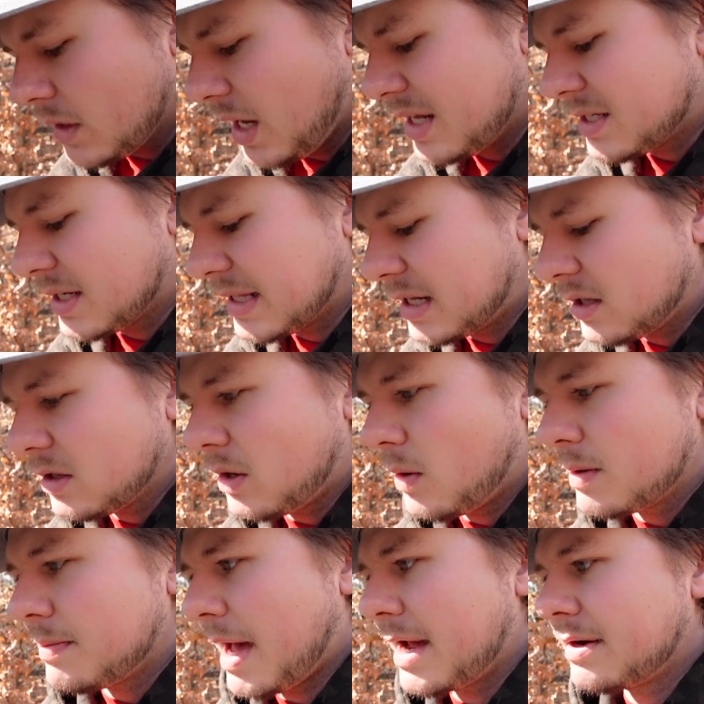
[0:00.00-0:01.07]
It's a little low
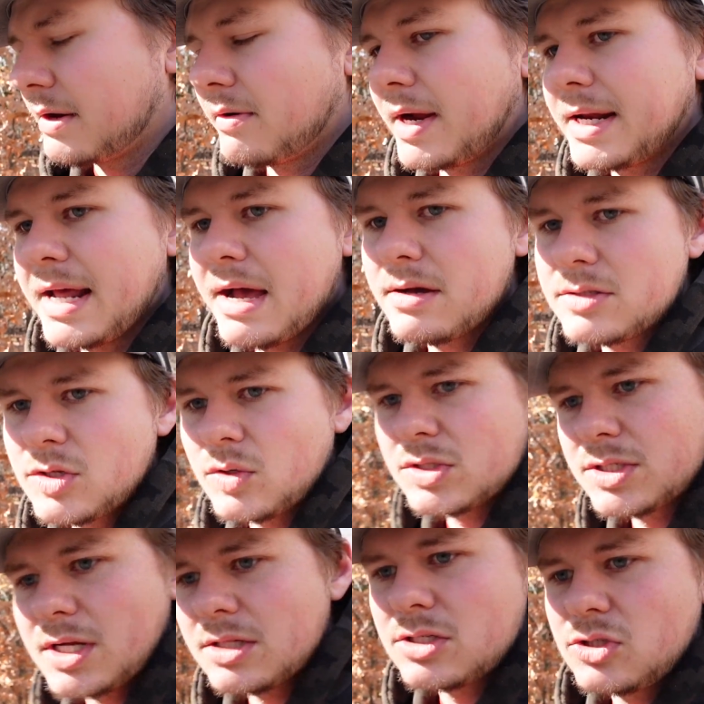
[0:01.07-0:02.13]
on battery right now, so it's
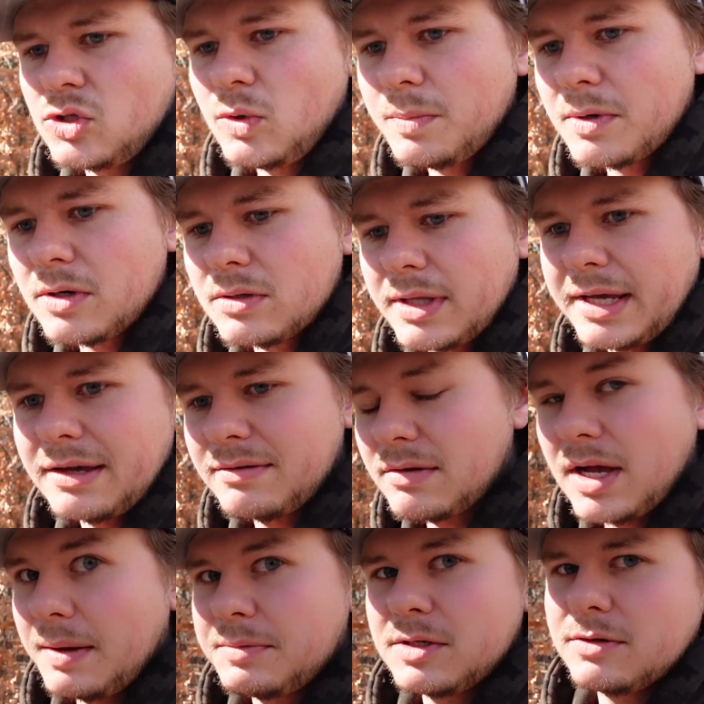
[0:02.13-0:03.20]
not super, like,
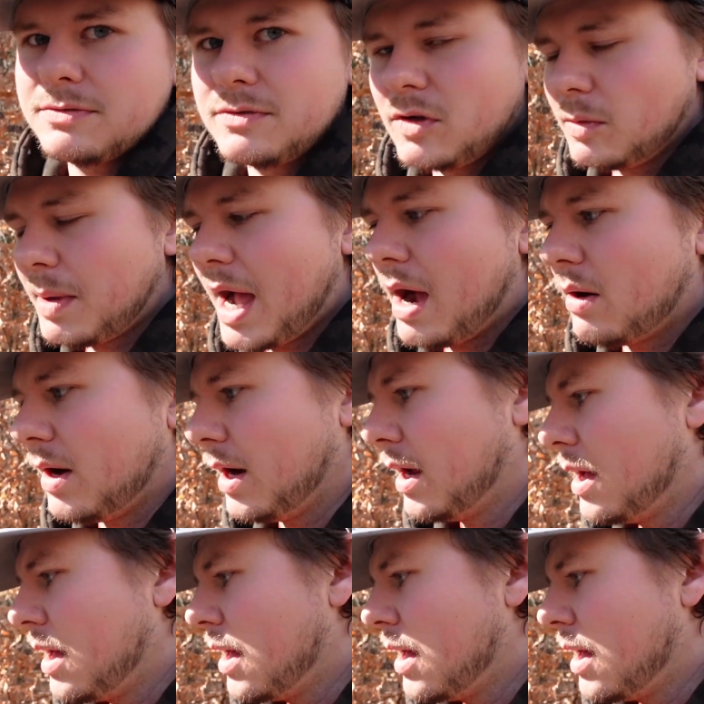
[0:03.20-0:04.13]
up to full power.